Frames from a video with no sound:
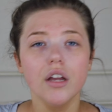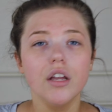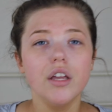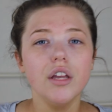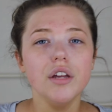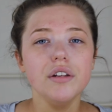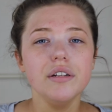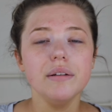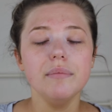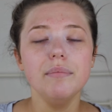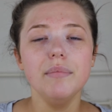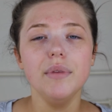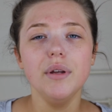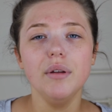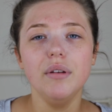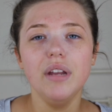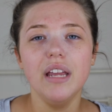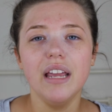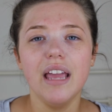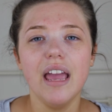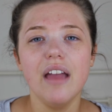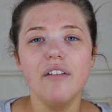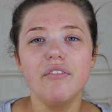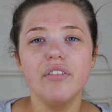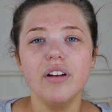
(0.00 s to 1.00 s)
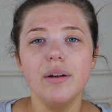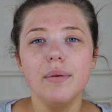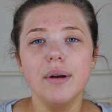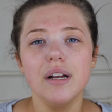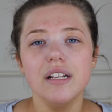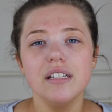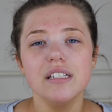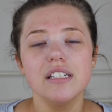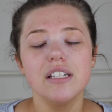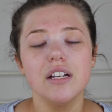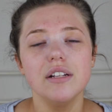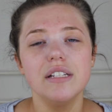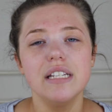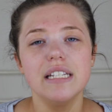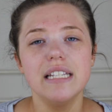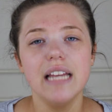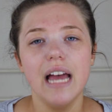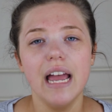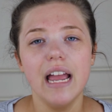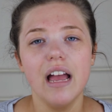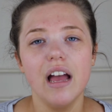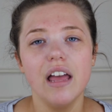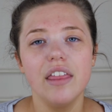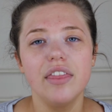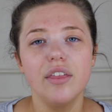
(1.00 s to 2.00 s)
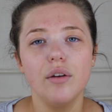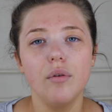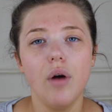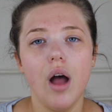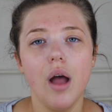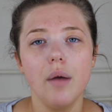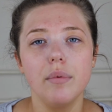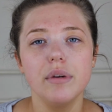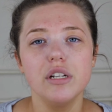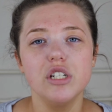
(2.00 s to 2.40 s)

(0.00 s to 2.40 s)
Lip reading: Good morning everyone. So today I thought I